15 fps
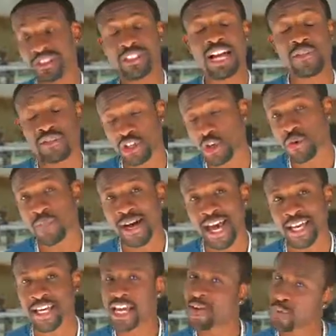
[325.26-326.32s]
still have to go
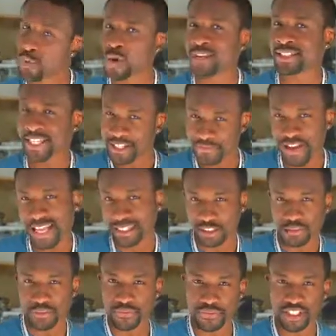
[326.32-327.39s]
buy it if you want to take
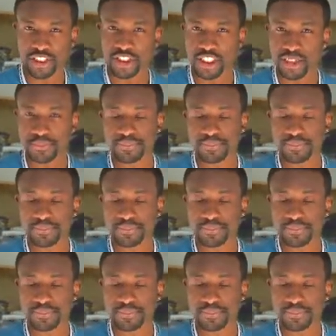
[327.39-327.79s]
advantage of the feature.